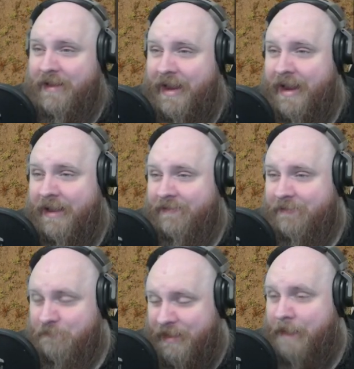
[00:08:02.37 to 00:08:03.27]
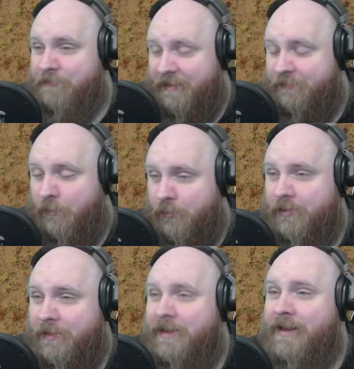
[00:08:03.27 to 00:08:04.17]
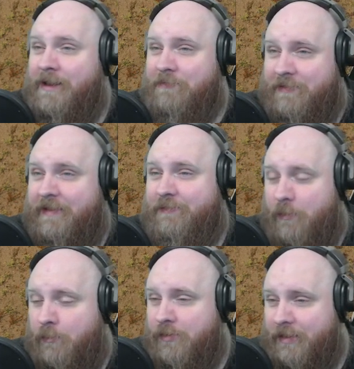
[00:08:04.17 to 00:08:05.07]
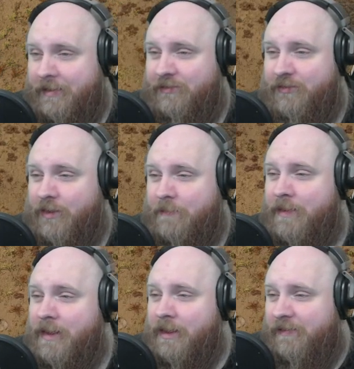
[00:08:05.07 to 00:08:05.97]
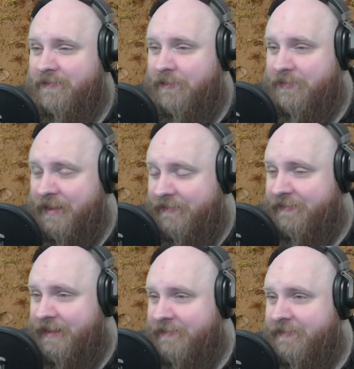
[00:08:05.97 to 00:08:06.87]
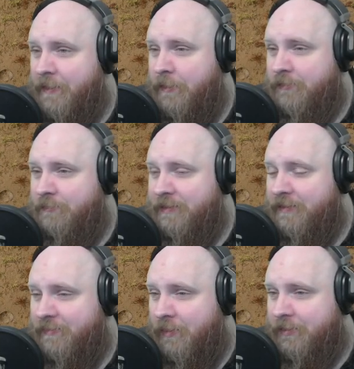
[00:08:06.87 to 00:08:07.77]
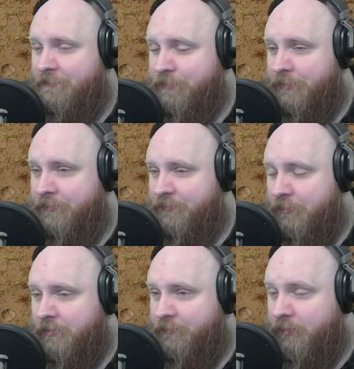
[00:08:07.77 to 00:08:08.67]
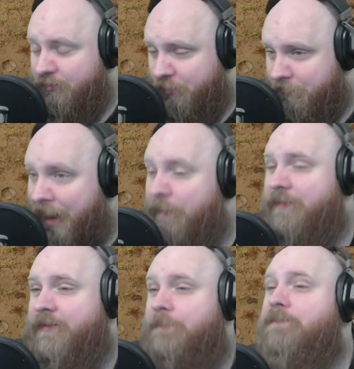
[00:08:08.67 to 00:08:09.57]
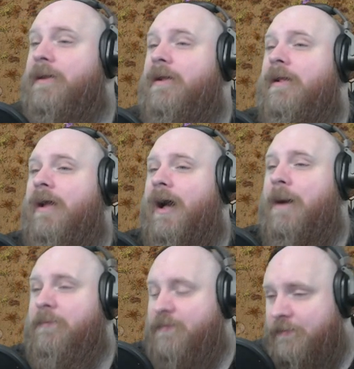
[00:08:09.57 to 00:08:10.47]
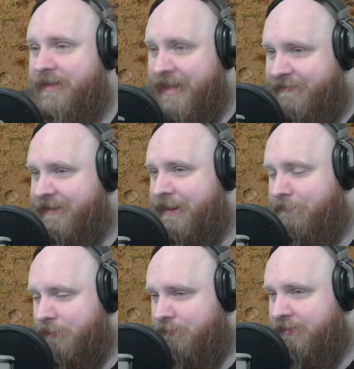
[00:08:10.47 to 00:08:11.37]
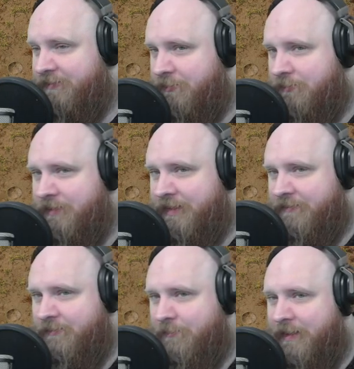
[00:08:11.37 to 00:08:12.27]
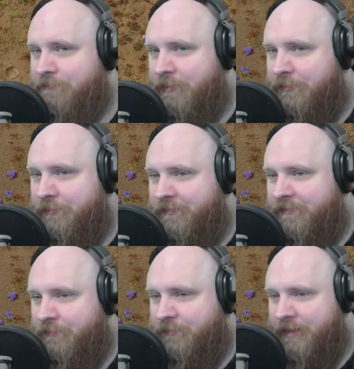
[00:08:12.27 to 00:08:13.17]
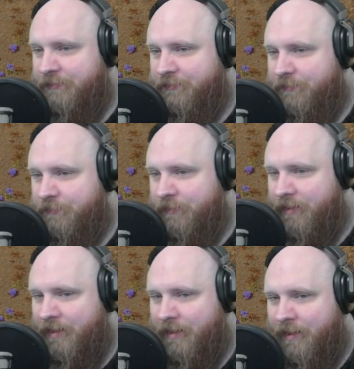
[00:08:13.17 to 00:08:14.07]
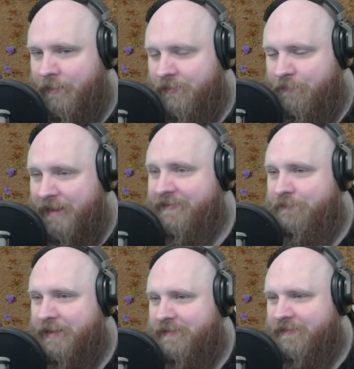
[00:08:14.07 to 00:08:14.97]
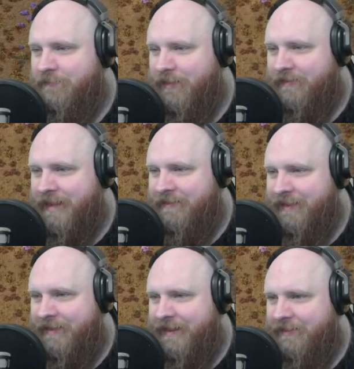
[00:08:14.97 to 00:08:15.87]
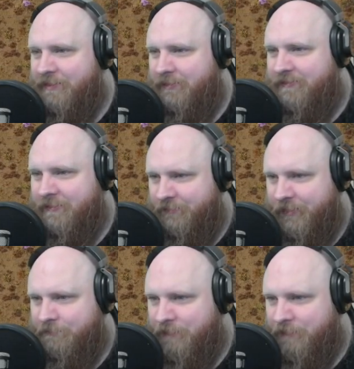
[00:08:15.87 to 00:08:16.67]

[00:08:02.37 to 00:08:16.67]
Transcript: And yeah, this will work. This will work like a charm. So this is going to be the target build for the future. However, before we get there, we do need to make builds with the basic beacons in mind. And then I kind of noticed something.